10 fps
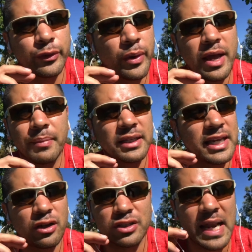it away.
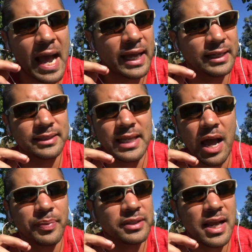MGTOW's not gonna
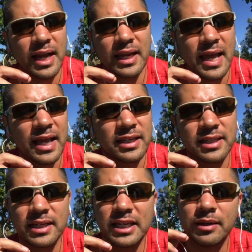stop. It's not gonna end. It's
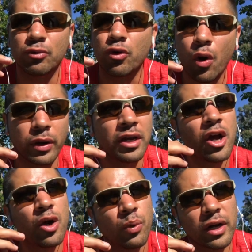gonna keep growing.
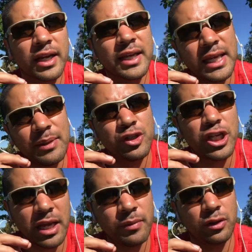We're gonna keep
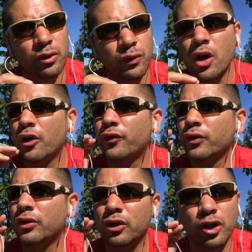shaming you
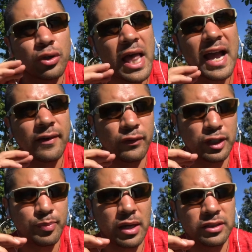for the, your lack of
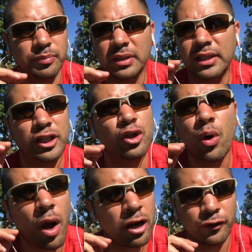responsibility.
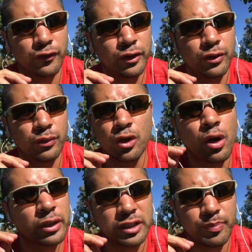No honor for you.
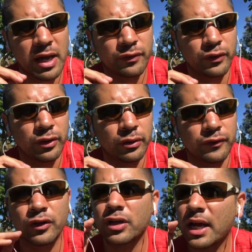No respect for you.
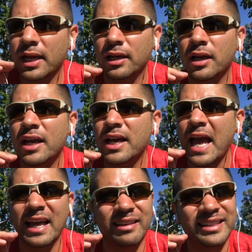If you're not gonna
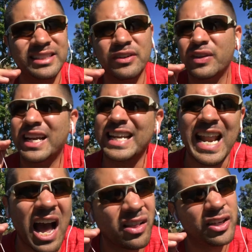at least even
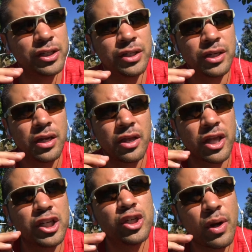acknowledge
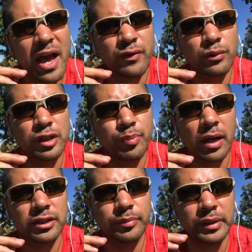that you have a
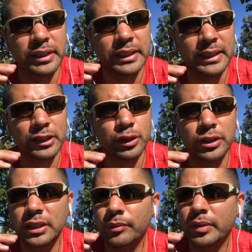responsibility that you
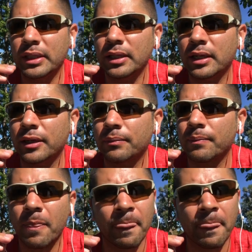need to be, um,